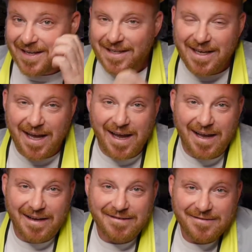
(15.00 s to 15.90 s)

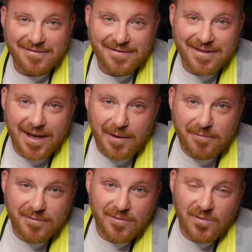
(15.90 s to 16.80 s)
Yeah, yeah.
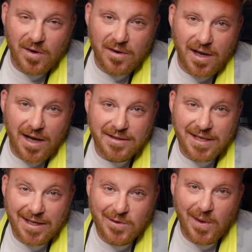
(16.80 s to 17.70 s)

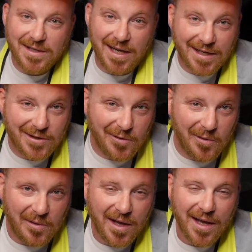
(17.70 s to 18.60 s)
Touch one, touch
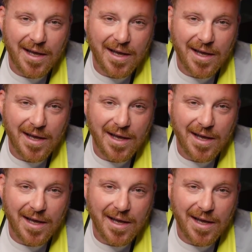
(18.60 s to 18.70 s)
all.